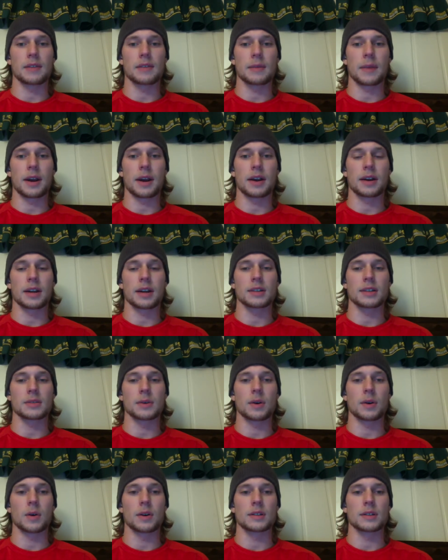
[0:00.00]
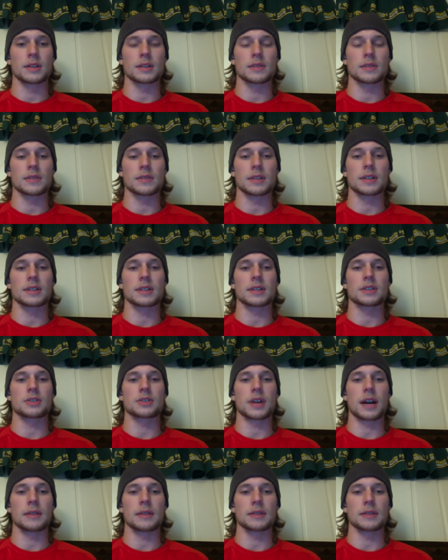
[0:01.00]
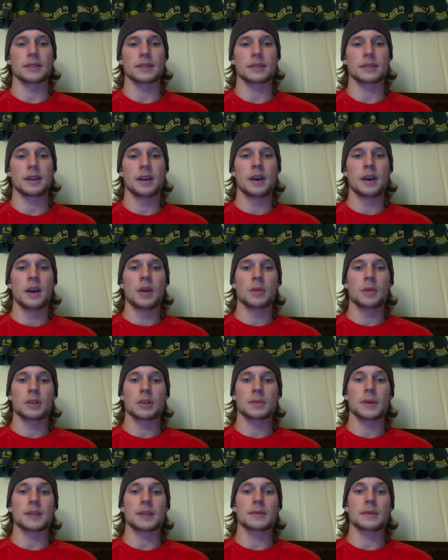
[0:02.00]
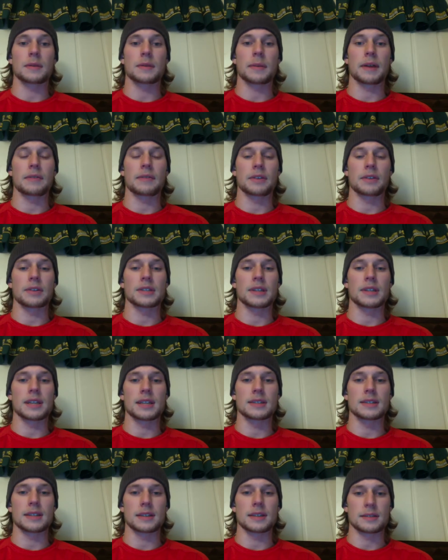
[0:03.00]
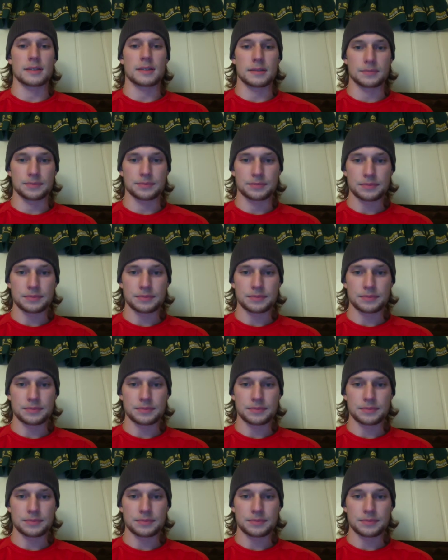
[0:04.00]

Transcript: Americans were horses for distant travels, which brings me to my first thesis.